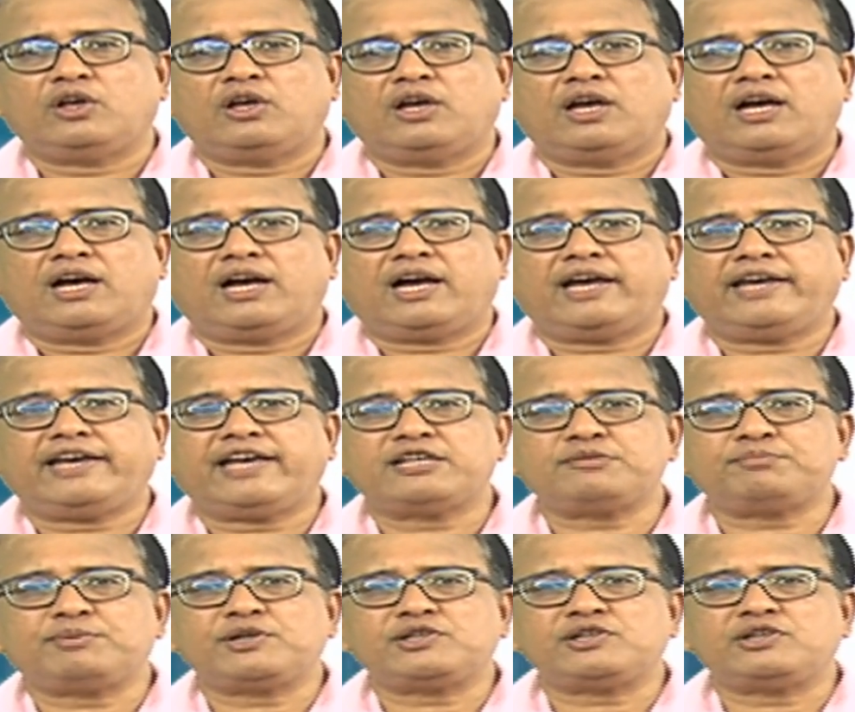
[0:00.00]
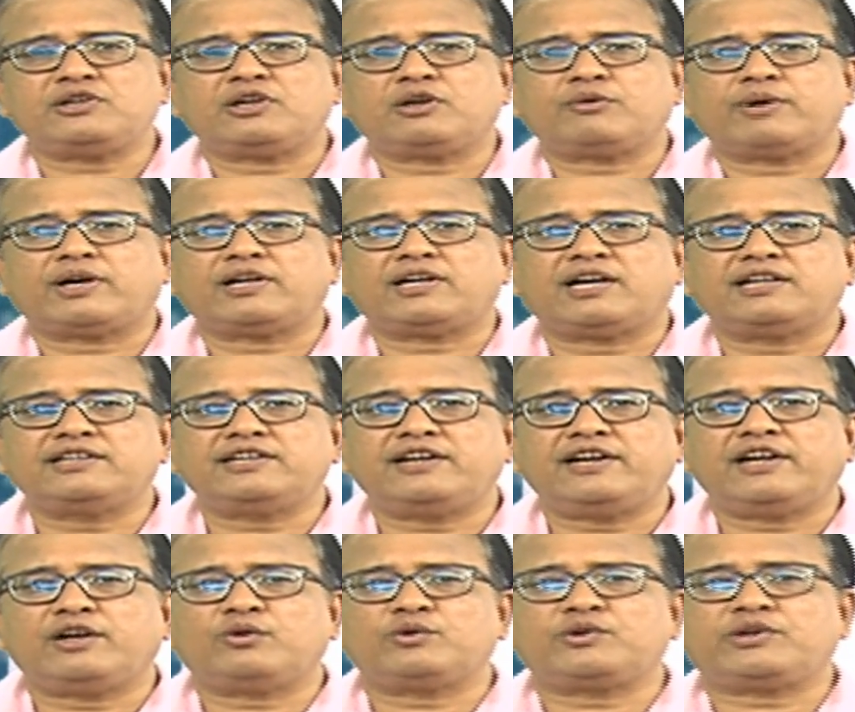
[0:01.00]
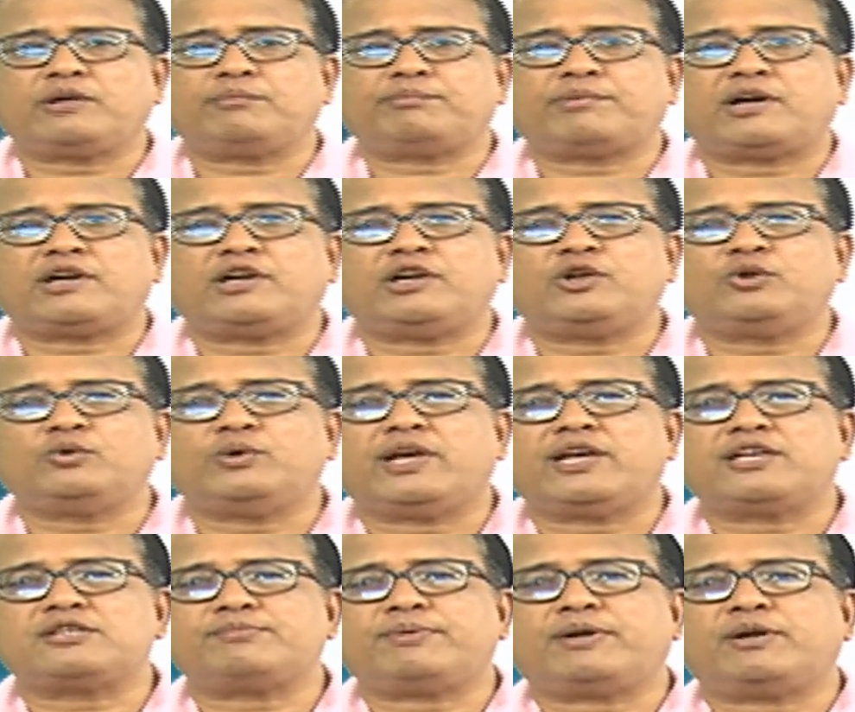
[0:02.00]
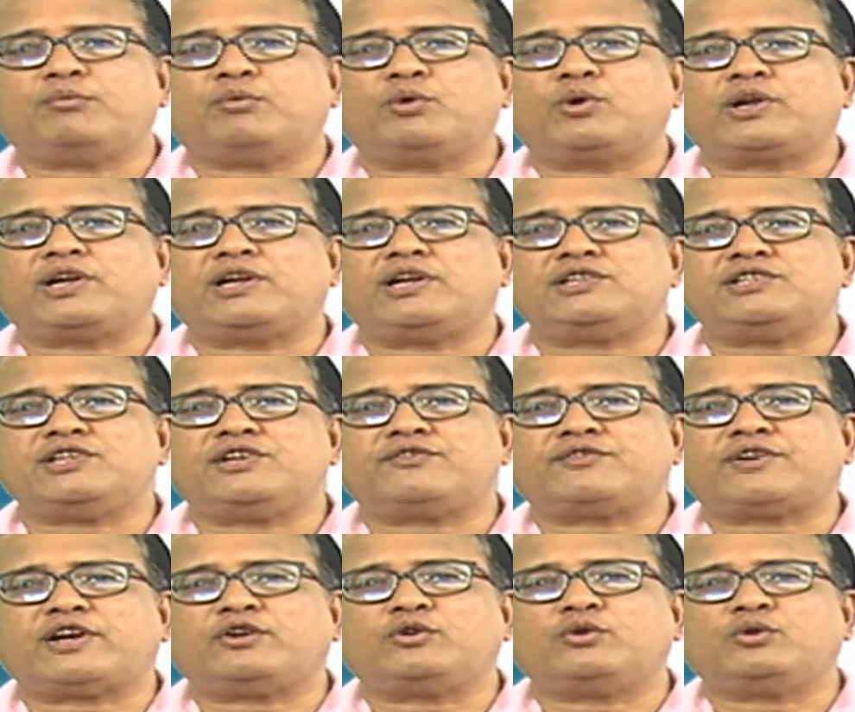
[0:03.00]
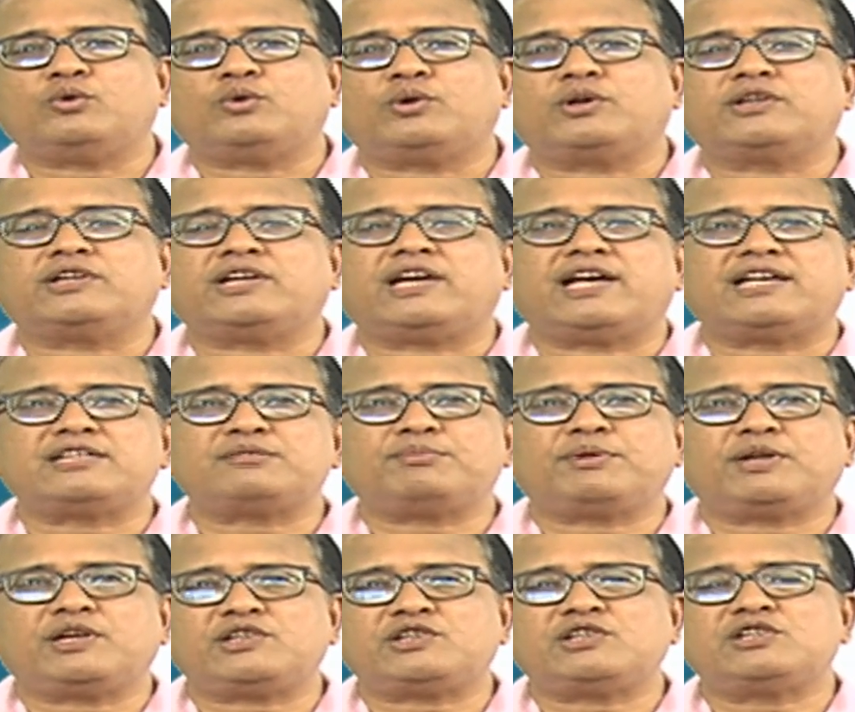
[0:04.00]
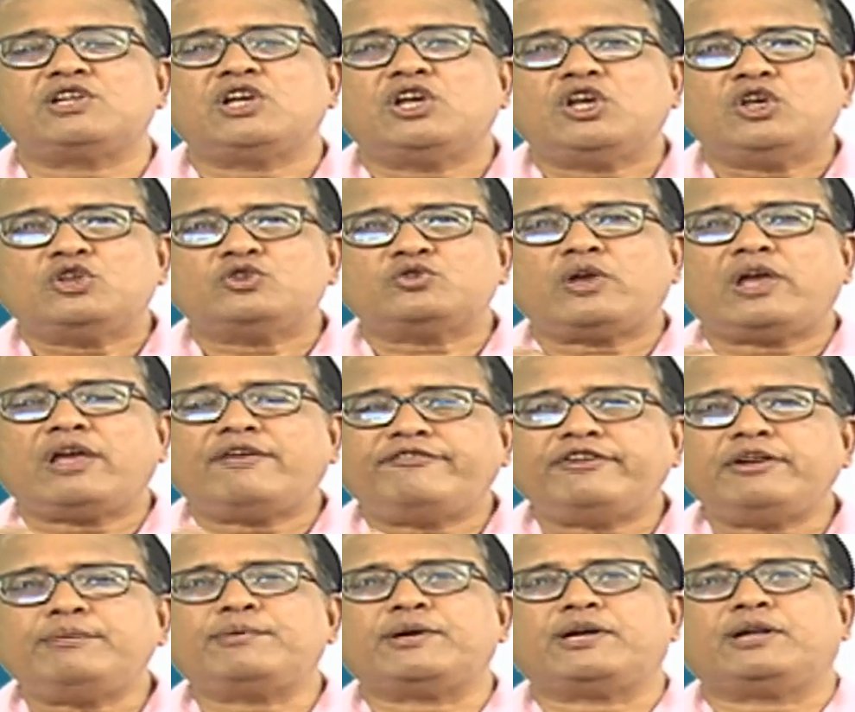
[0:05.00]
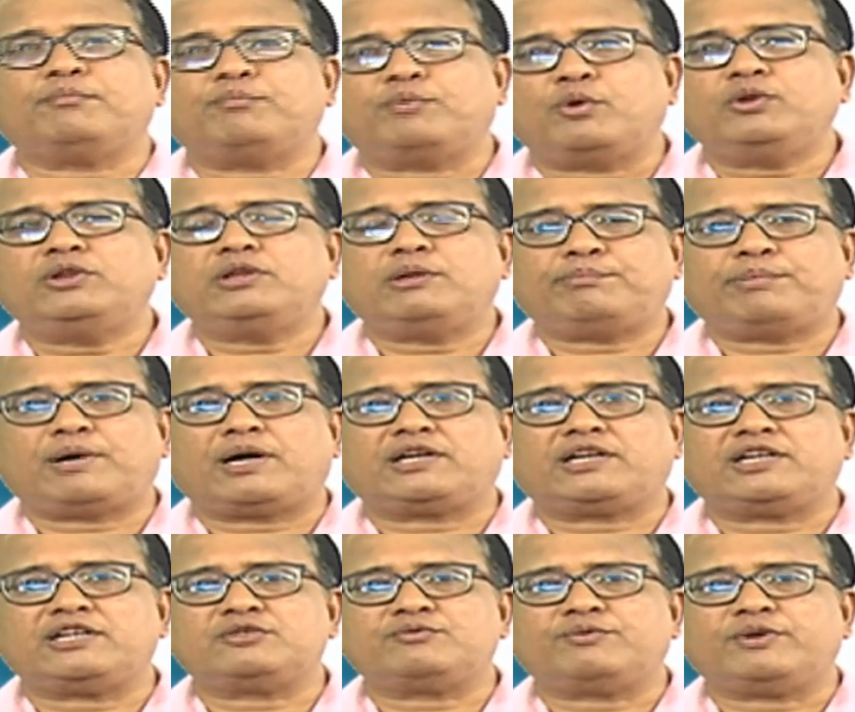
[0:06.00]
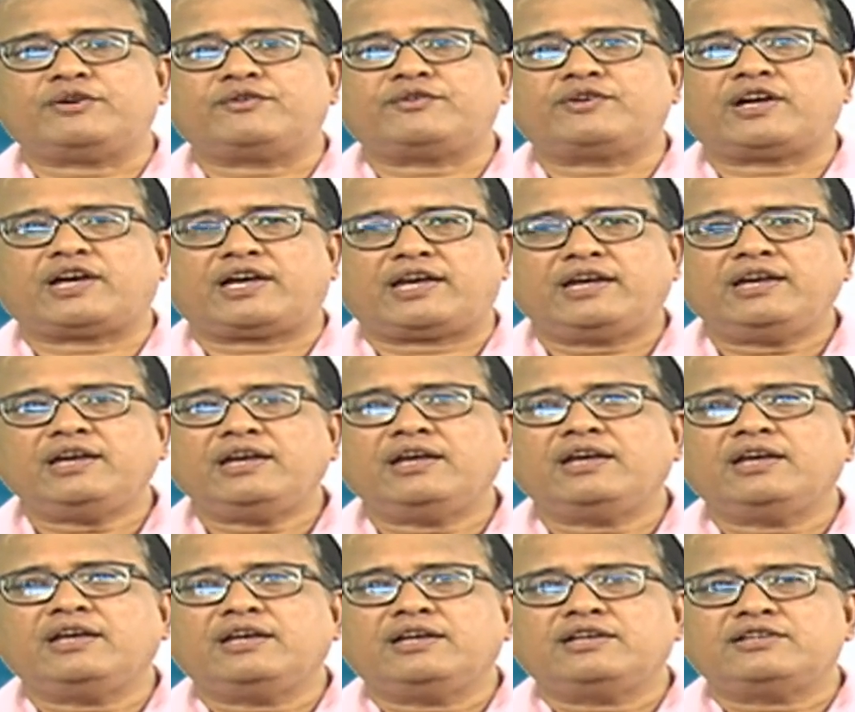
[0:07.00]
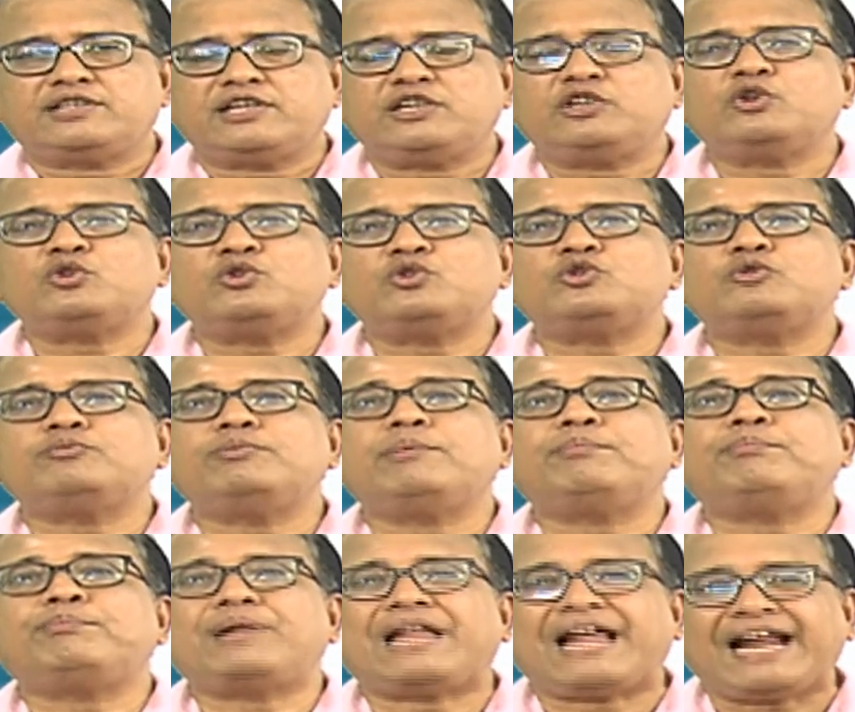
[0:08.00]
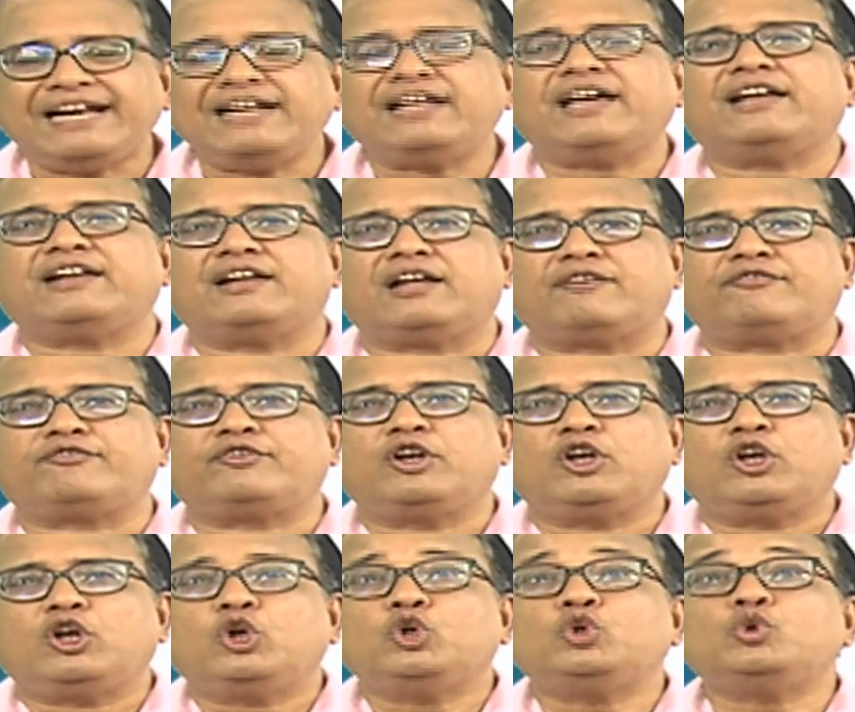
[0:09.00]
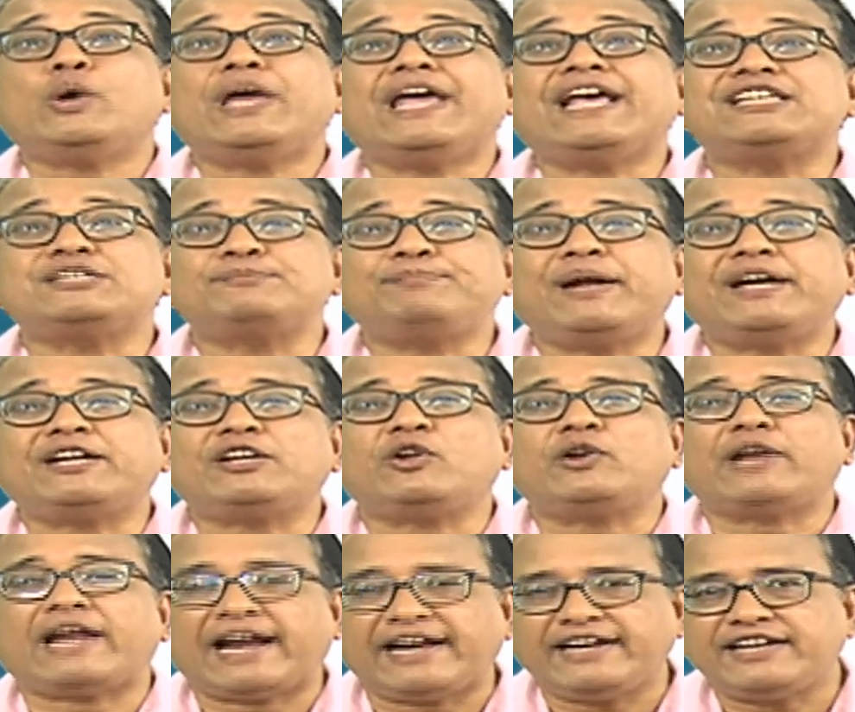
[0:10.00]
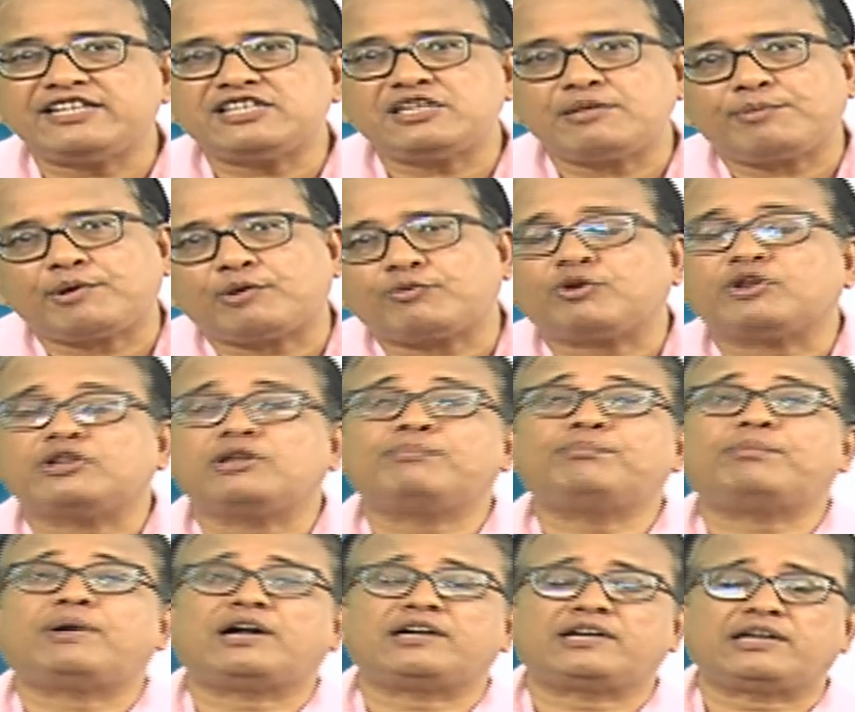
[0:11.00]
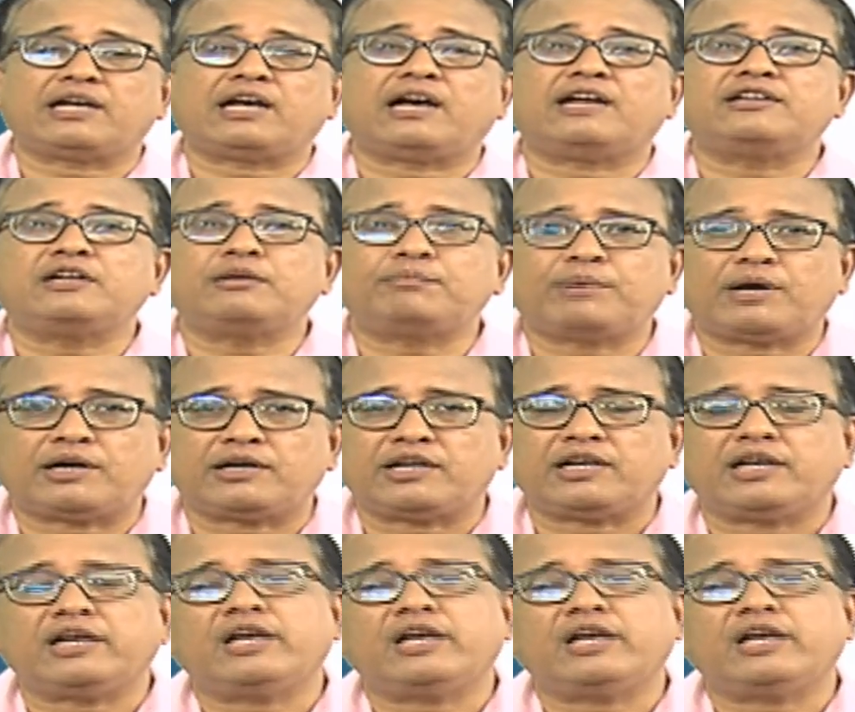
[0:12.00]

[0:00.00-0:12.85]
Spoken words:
High aspiration require other negotiating party to expend more energy and try to lower the aspirations. So, everybody, both the parties will try, say those should be planned enough to expect or anticipate what the other party